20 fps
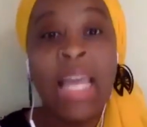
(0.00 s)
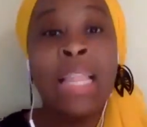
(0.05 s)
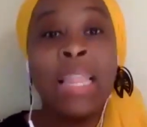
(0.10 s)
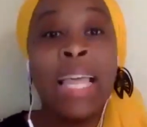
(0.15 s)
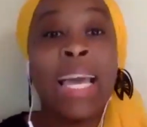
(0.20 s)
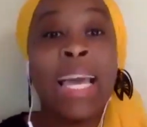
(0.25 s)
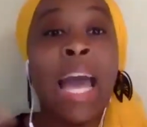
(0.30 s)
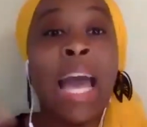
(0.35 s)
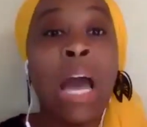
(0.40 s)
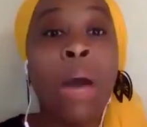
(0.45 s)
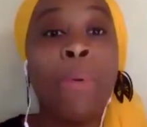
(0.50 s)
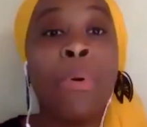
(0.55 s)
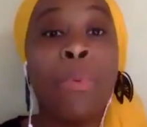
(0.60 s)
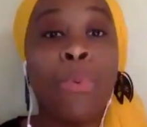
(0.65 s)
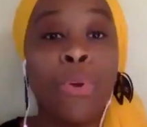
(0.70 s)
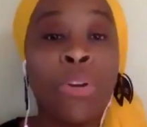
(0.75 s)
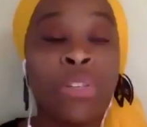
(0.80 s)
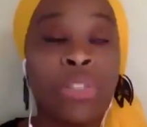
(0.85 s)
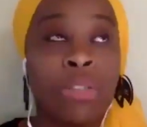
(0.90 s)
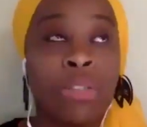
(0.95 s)
Like how it
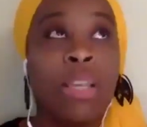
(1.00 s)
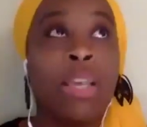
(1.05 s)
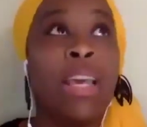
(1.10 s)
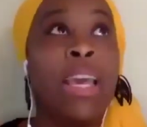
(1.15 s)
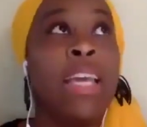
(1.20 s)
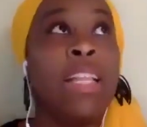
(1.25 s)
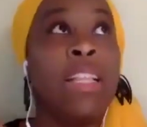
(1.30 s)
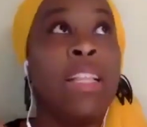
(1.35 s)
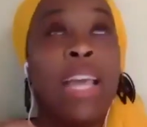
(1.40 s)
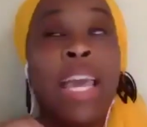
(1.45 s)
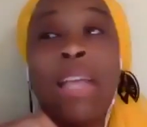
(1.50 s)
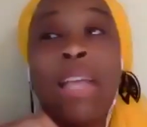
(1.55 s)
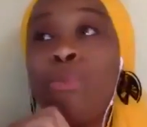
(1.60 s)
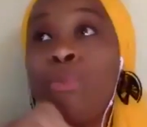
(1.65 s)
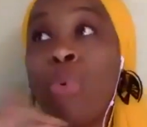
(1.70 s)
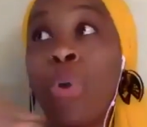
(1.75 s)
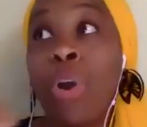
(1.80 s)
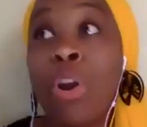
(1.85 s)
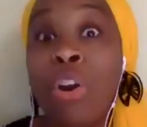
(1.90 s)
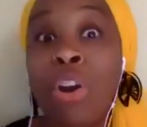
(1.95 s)
works in
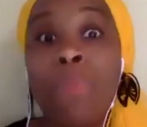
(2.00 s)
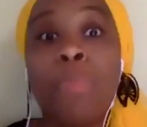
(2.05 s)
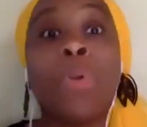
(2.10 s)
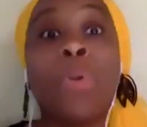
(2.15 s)
word,